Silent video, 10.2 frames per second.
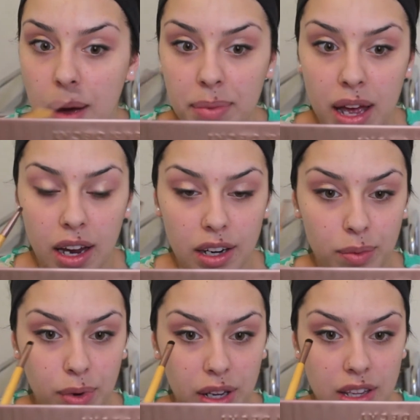I'm not going to
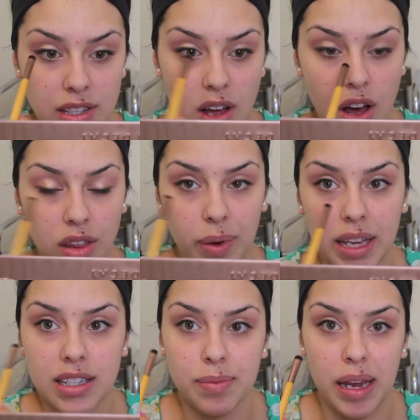bring this all the way
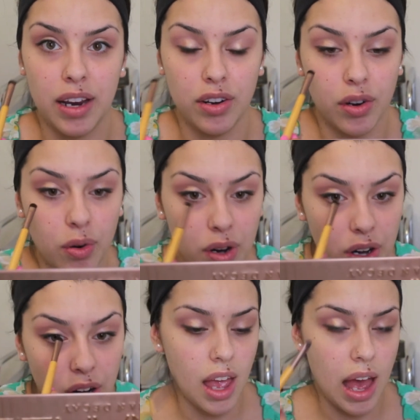into my inner
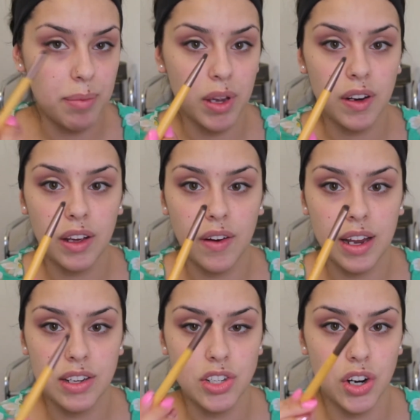corner. I'm going to go
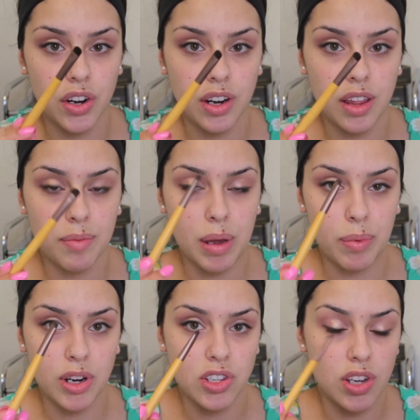ahead and turn my
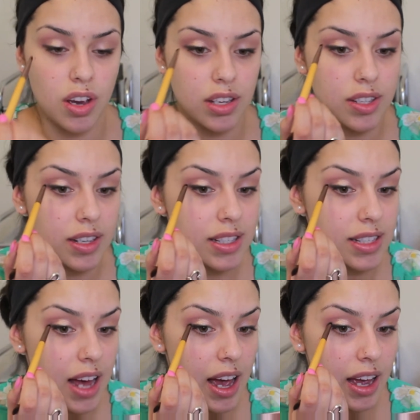brush to its
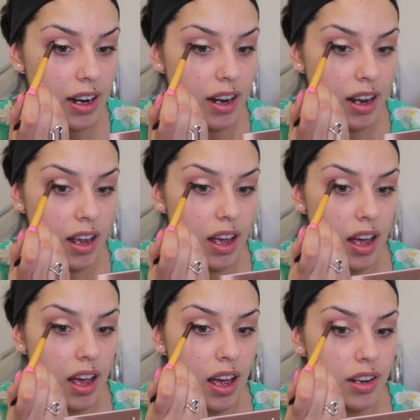side
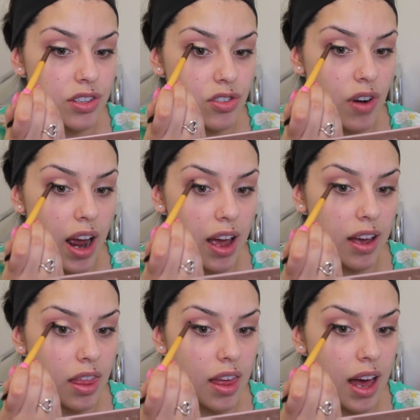and
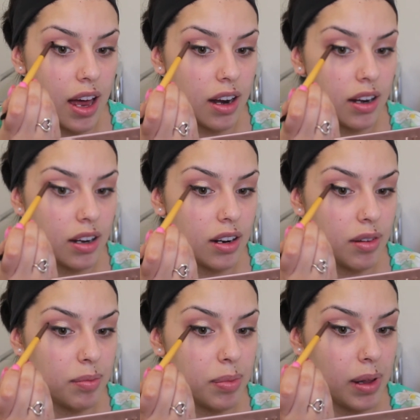drag that
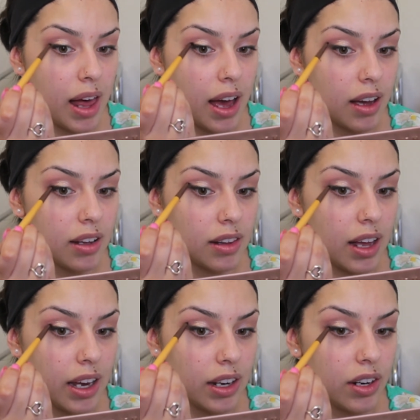black
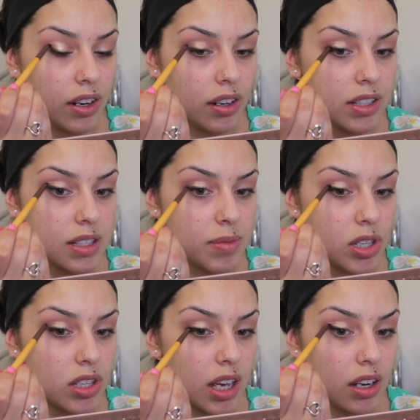liner,
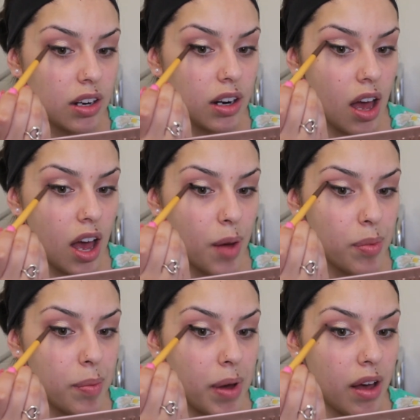smudge liner, up
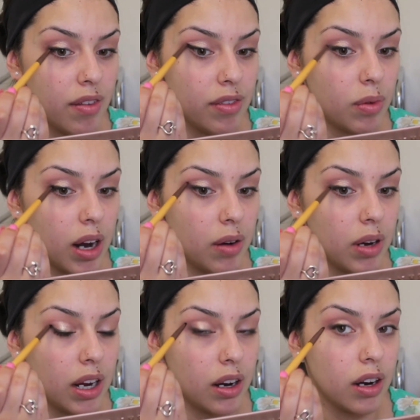above right
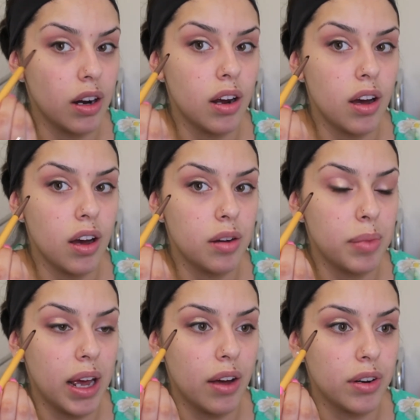here on
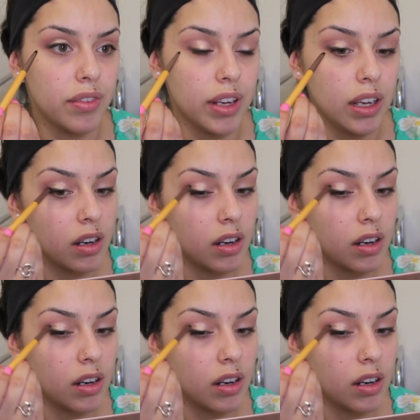my outer V.